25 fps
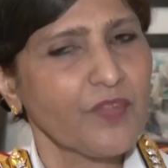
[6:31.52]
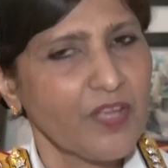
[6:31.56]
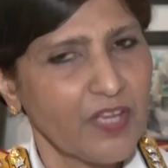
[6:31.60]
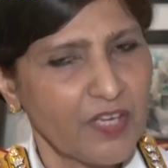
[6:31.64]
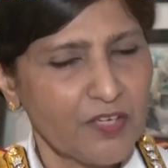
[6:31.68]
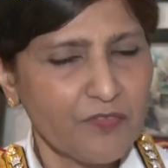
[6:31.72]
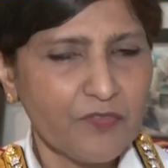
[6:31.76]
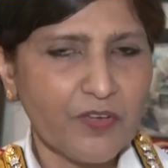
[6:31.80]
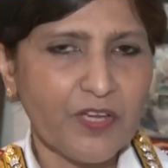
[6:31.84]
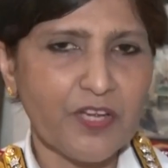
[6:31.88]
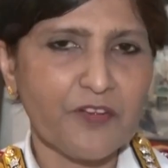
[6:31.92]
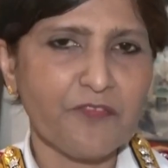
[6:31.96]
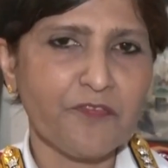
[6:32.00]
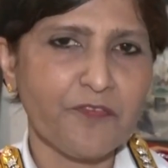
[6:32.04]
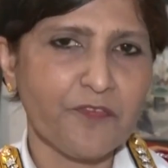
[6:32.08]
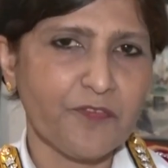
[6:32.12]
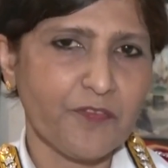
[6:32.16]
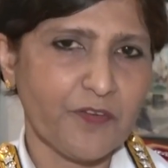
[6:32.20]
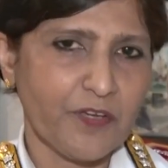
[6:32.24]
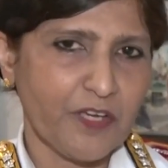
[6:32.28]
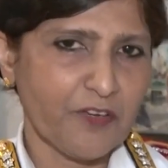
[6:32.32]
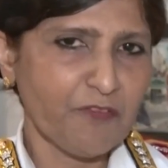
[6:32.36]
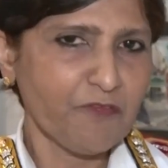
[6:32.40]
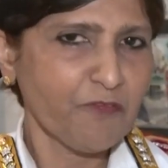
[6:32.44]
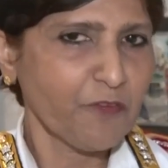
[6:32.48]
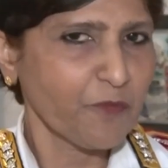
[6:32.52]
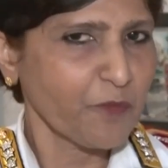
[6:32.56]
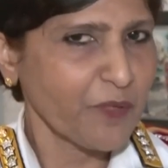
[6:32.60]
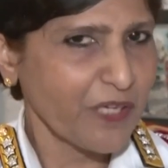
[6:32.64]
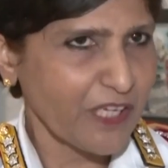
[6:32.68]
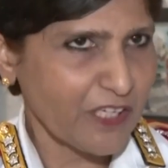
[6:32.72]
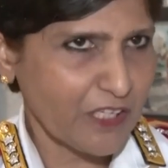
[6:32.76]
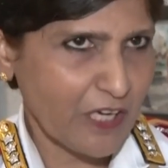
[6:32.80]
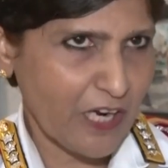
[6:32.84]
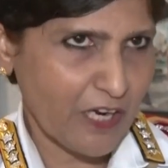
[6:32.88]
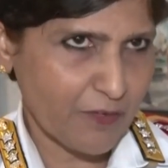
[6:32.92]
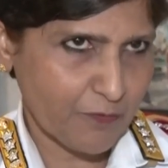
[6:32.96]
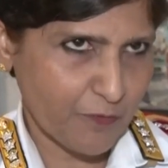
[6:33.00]
If
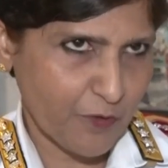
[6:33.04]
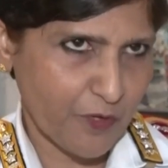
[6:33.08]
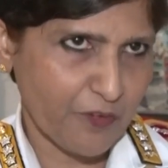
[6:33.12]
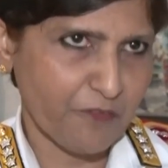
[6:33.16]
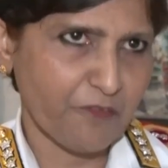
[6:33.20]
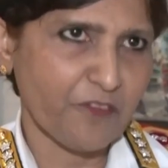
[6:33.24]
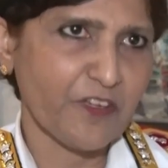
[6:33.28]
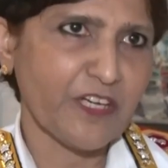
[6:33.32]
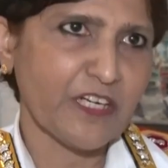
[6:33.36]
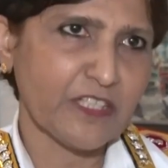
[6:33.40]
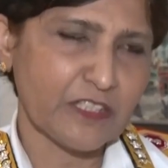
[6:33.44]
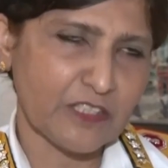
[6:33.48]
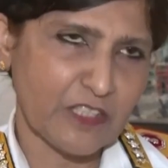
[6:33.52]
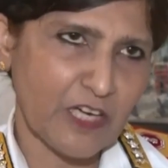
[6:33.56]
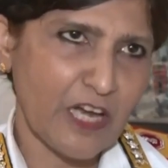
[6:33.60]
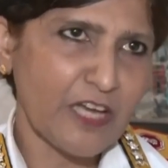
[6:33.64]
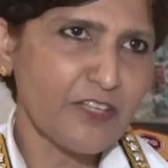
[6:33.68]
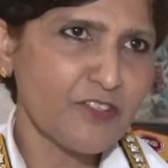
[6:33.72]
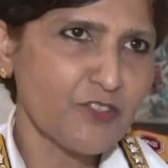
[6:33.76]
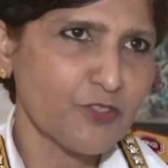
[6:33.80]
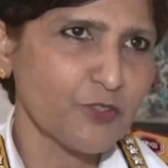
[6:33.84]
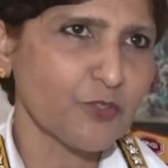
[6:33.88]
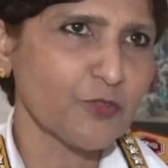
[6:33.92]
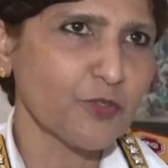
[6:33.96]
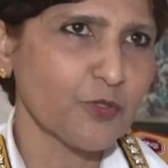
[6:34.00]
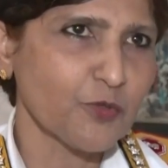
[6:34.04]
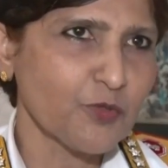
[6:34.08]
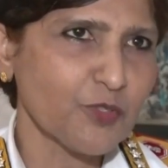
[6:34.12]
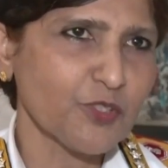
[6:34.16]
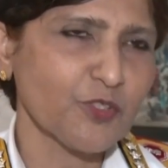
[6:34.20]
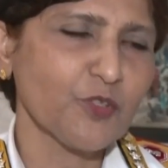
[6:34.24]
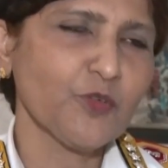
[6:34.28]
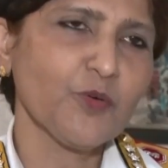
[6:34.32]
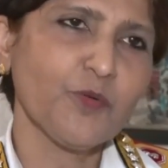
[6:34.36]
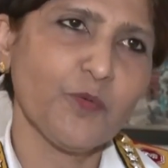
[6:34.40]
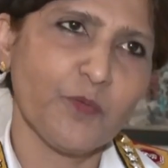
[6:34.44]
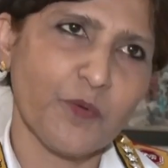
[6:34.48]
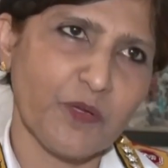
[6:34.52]
we are tasked to do
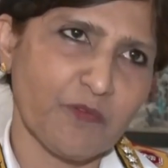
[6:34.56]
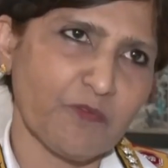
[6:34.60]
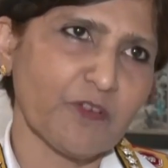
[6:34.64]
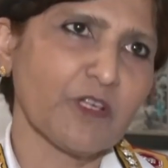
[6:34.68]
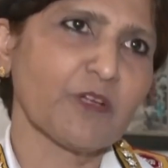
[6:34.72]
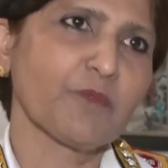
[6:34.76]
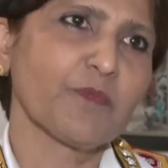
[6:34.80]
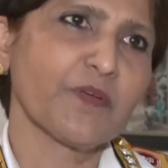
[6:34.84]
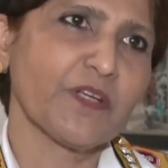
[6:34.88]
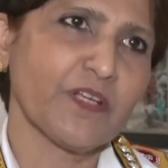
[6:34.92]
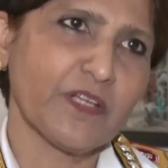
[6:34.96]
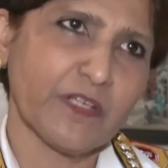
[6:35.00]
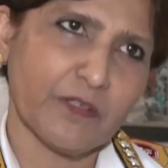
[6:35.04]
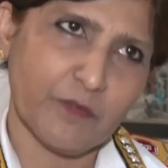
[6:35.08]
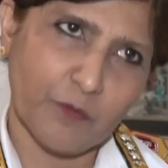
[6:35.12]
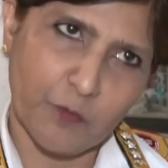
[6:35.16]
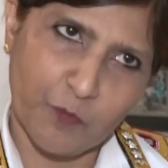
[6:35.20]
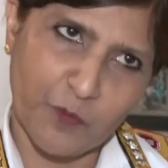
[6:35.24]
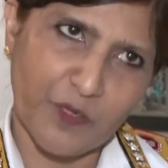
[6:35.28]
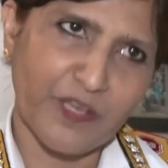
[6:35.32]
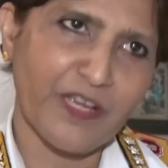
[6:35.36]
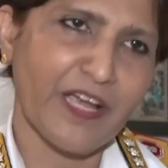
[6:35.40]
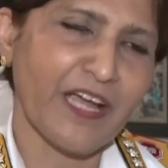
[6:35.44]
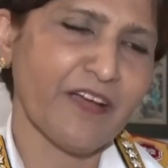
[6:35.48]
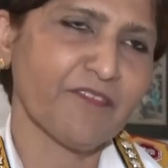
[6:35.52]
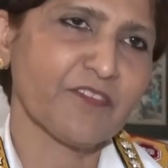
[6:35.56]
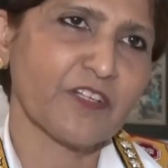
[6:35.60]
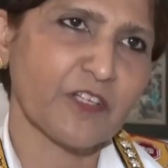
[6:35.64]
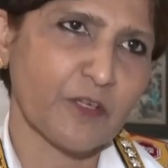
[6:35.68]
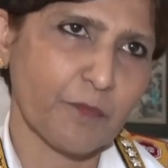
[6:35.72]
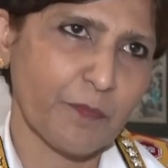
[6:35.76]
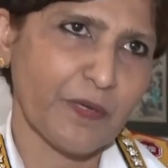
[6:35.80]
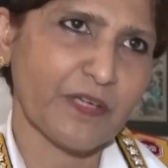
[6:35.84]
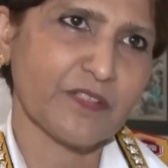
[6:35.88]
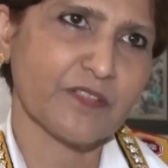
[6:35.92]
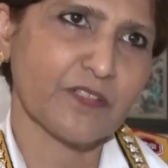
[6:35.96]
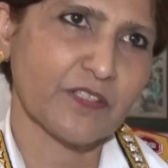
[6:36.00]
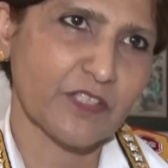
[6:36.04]
so, we have the
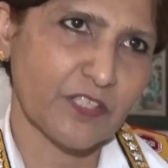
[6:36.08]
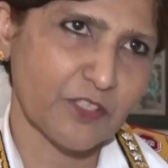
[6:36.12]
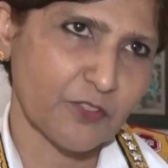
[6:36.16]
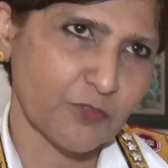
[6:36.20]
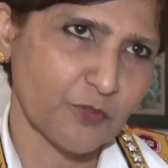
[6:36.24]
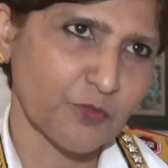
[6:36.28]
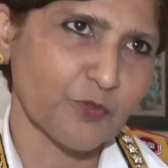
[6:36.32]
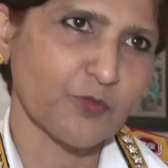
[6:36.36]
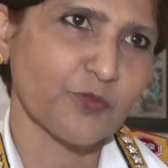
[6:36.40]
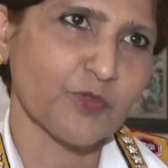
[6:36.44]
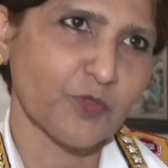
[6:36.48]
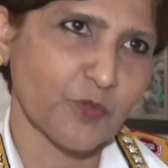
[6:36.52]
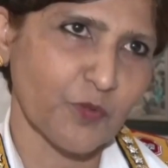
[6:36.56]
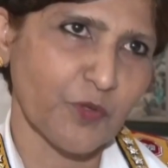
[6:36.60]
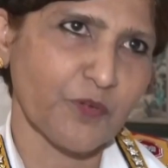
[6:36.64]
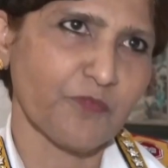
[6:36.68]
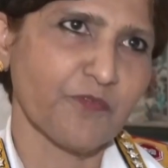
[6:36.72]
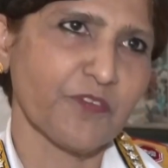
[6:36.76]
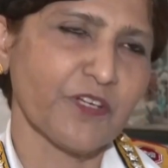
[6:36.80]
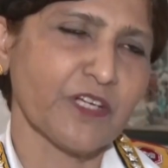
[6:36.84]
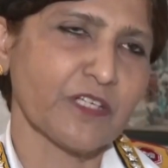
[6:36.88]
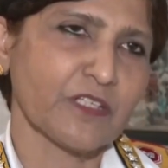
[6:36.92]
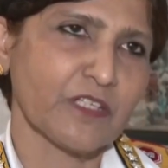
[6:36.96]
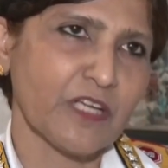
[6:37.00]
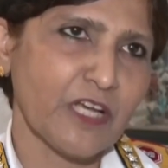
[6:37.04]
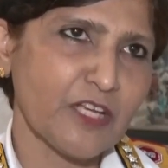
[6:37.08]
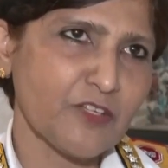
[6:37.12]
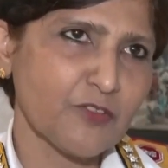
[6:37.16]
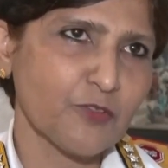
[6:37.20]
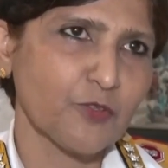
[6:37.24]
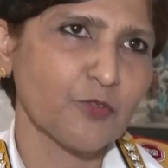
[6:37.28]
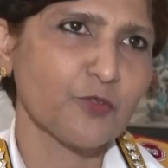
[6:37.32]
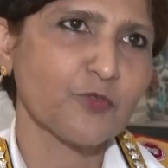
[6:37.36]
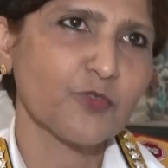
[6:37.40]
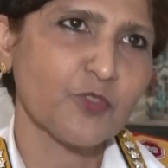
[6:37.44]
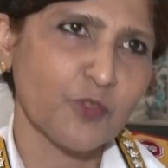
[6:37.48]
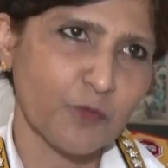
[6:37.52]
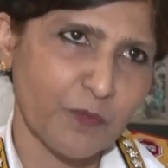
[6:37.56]
capacity to do so. If we are tasked to
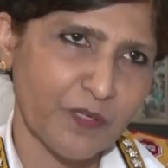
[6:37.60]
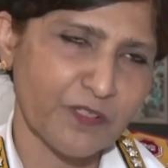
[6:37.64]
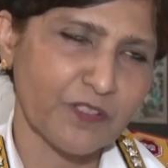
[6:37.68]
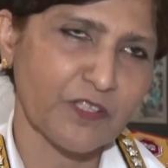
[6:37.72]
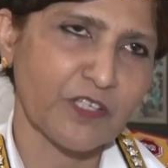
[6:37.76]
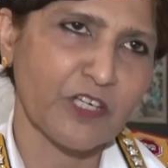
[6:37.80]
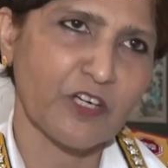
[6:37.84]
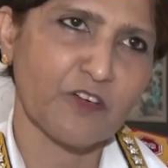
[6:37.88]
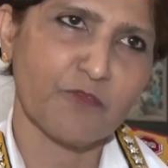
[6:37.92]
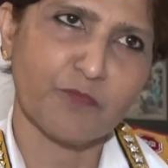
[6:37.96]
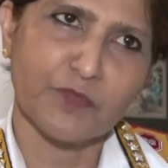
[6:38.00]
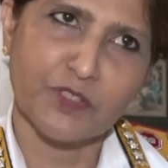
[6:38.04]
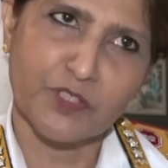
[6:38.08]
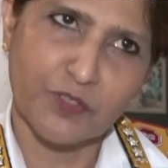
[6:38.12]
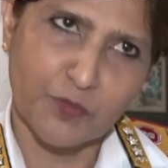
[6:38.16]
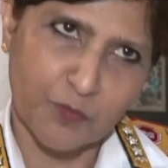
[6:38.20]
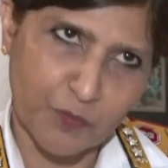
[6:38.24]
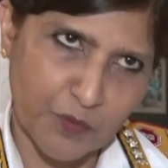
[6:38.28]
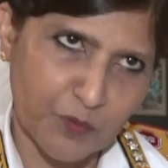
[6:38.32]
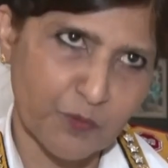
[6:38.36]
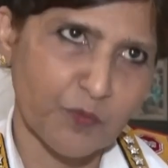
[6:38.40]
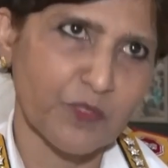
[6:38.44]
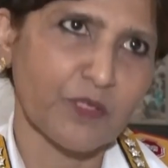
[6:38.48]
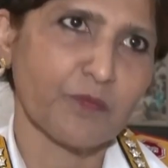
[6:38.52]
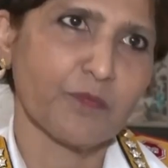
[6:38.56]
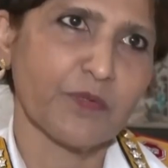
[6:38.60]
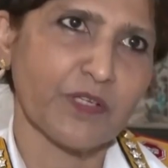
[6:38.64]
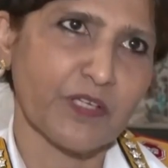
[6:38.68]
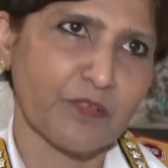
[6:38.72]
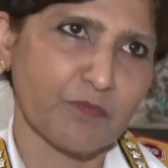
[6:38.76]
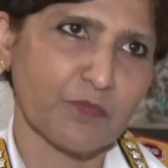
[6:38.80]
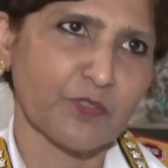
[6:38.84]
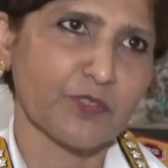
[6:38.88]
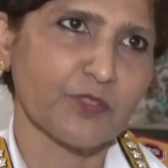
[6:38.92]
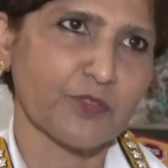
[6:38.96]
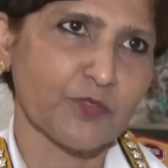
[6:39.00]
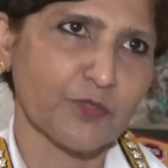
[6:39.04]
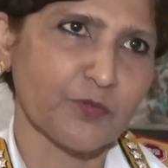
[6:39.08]
do so by the government, we will be
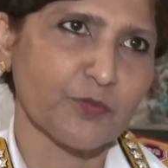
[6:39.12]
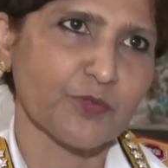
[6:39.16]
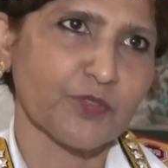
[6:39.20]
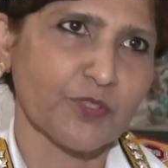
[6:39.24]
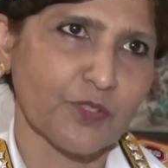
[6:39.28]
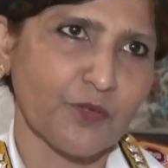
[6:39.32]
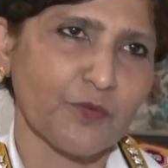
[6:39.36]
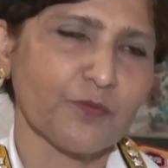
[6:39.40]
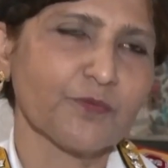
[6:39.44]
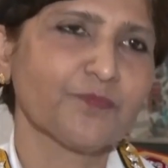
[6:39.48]
able to do so.